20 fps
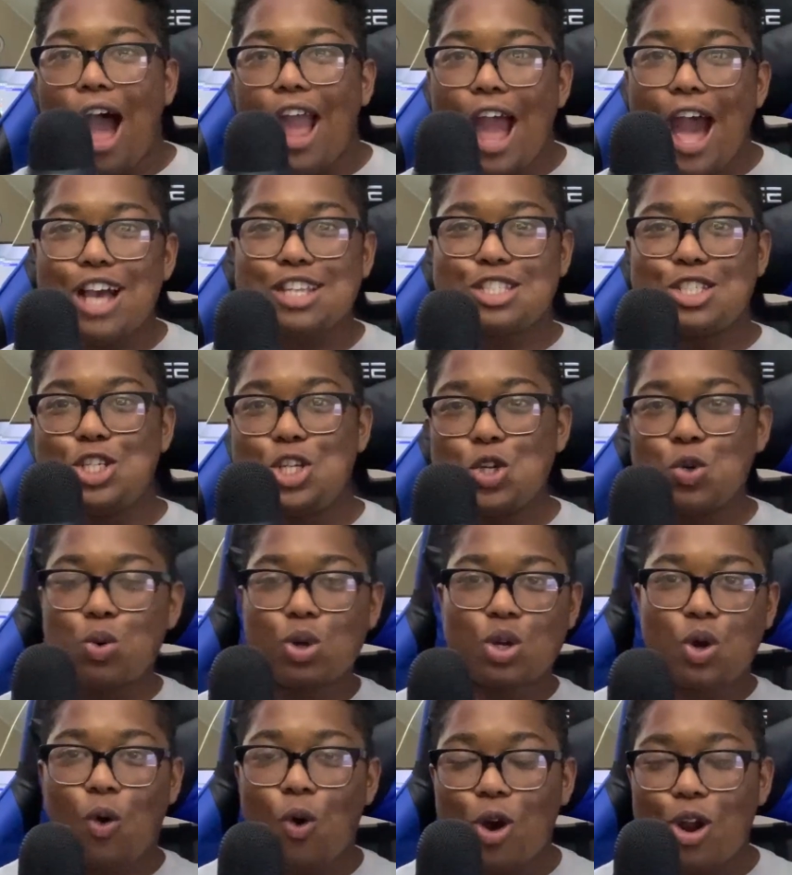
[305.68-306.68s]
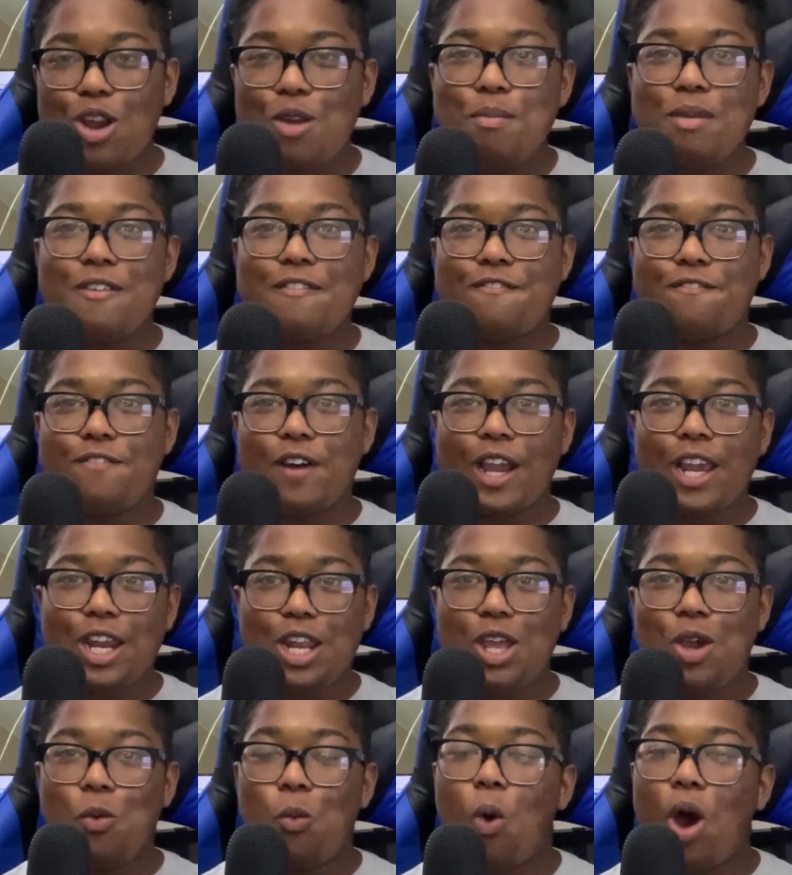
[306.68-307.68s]
I asked you to record me
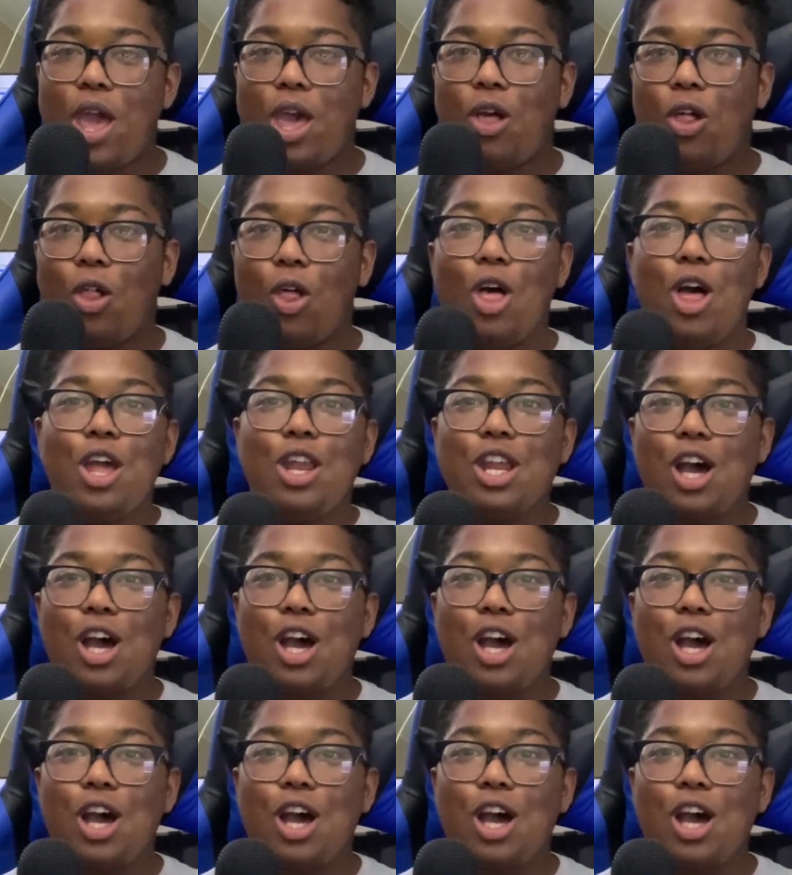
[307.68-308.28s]
fighting a whale,